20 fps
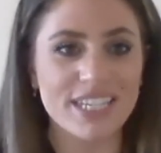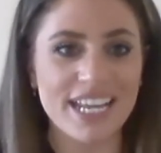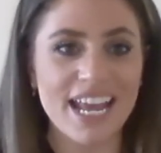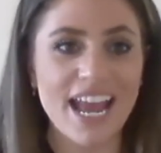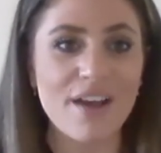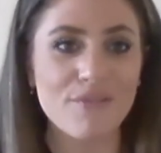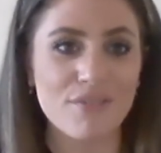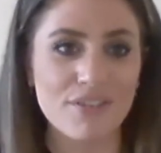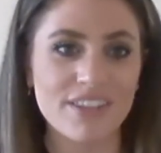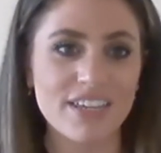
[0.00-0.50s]

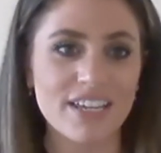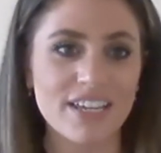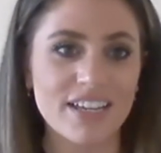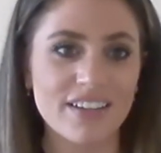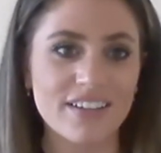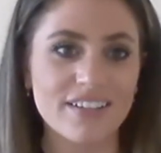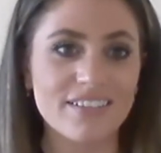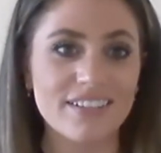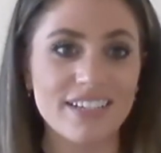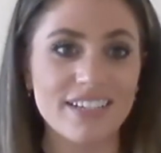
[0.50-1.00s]
obviously
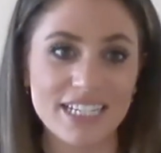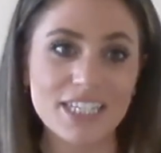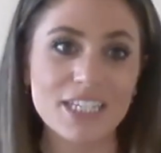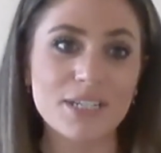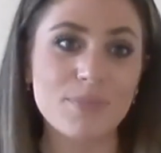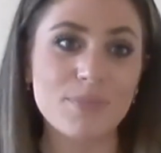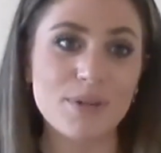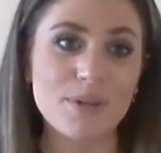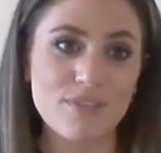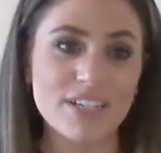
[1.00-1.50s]
everything
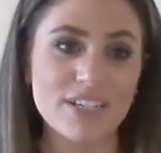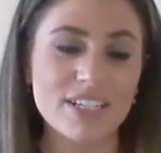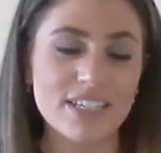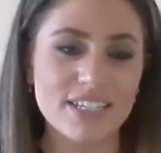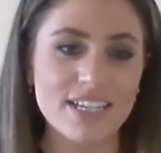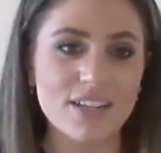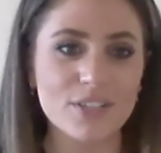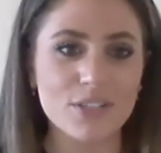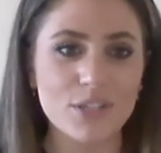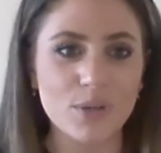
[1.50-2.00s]
needs to be
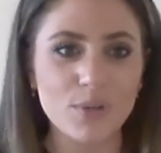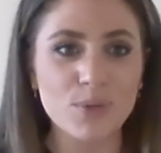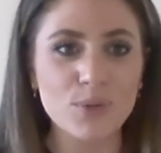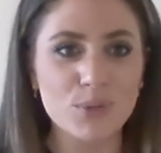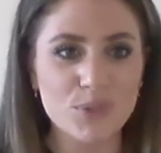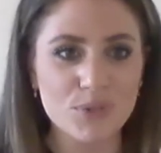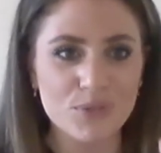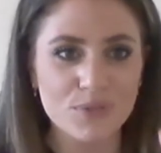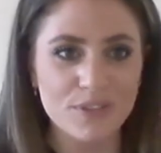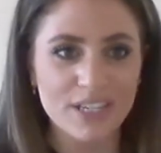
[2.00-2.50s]
written down.
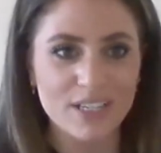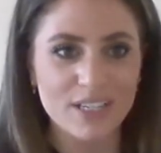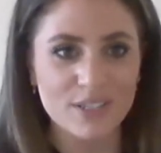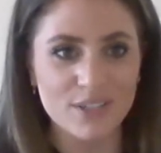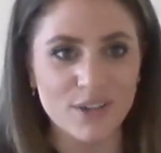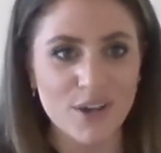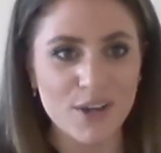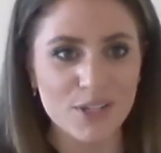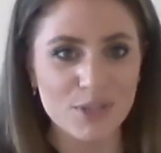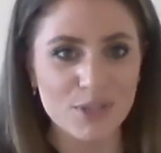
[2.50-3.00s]
So lots of
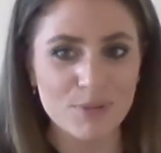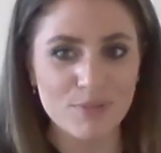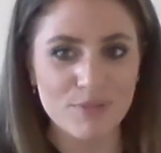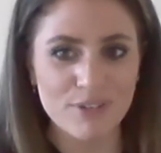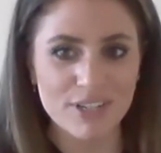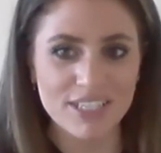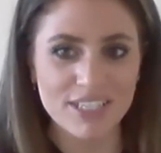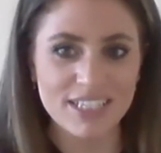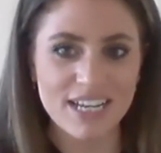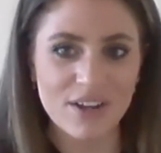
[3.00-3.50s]
things are going
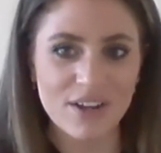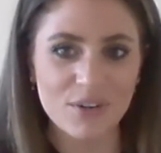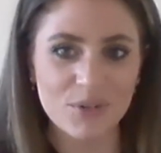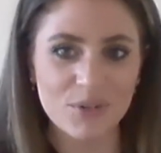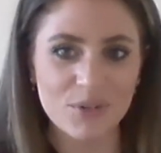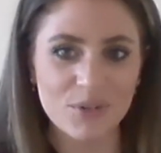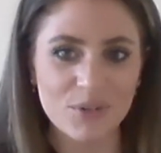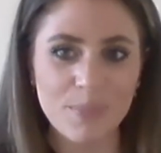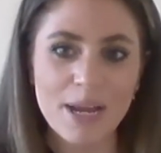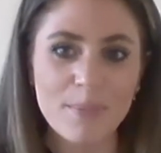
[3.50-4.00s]
to be written
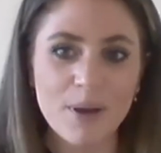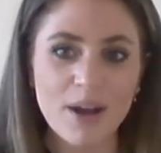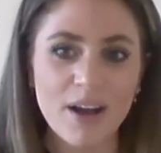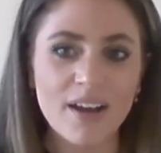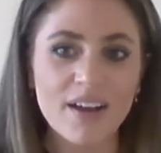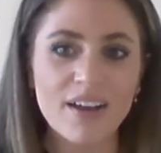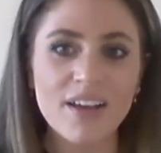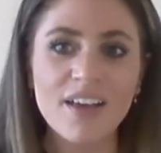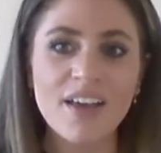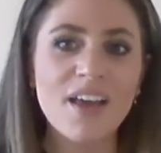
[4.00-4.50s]
down on
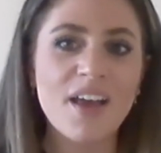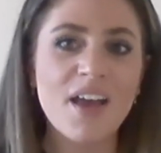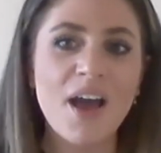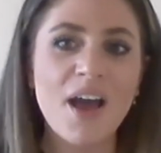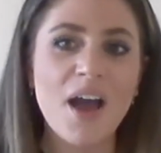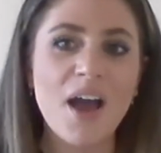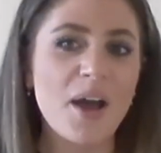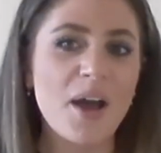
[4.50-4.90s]
paper.